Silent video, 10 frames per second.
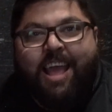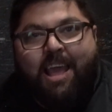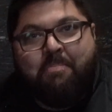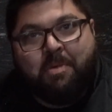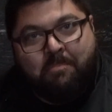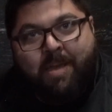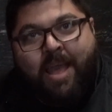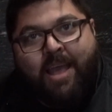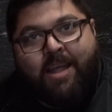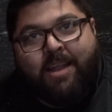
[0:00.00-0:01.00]
am the
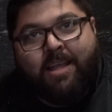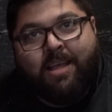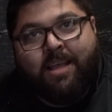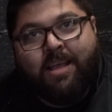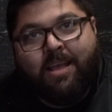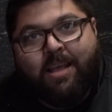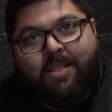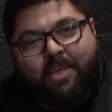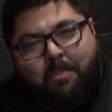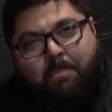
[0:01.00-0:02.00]
man
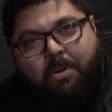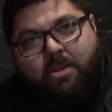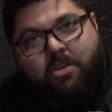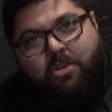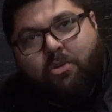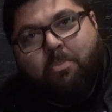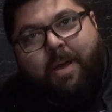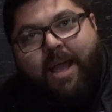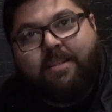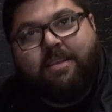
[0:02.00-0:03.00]
that put you
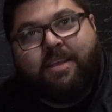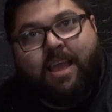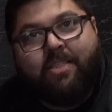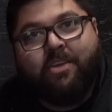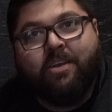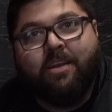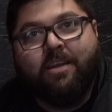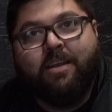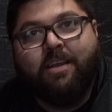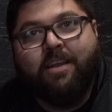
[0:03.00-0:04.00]
back together.
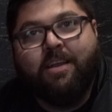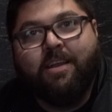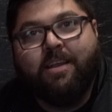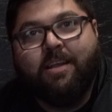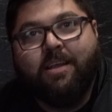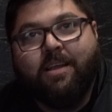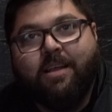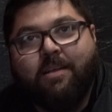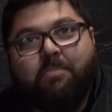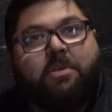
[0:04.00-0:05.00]

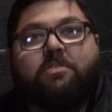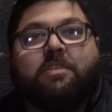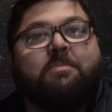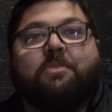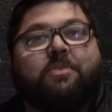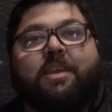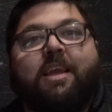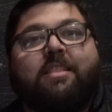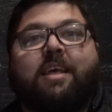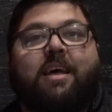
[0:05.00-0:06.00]
But you seem to
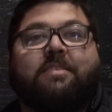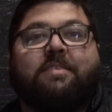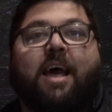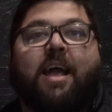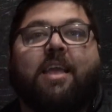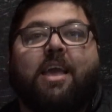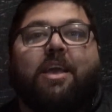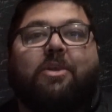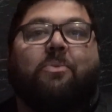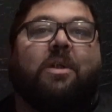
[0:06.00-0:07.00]
forget that, Zack.
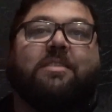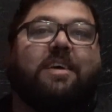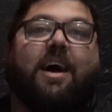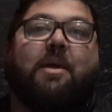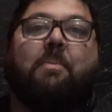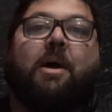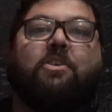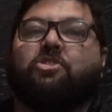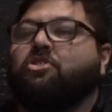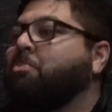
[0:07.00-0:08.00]
You want to talk about
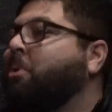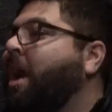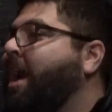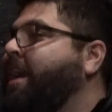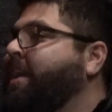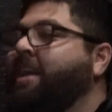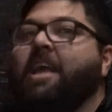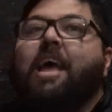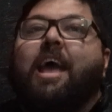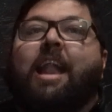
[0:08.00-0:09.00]
your sobriety
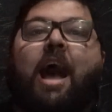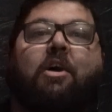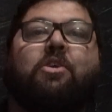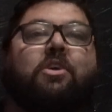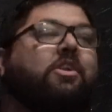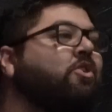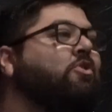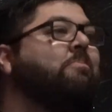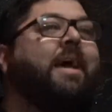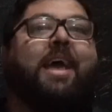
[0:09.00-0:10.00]
and how you're a new
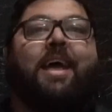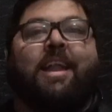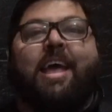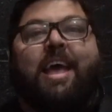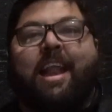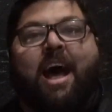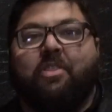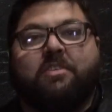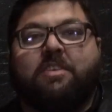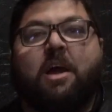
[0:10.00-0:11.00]
man and how
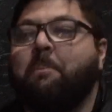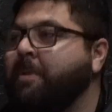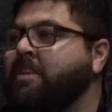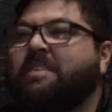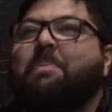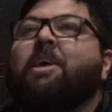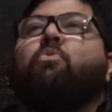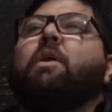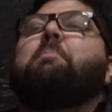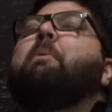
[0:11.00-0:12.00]
this company has been
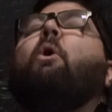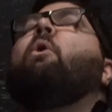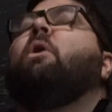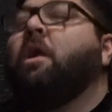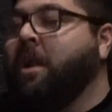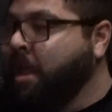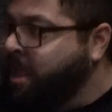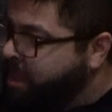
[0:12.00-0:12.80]
reborn.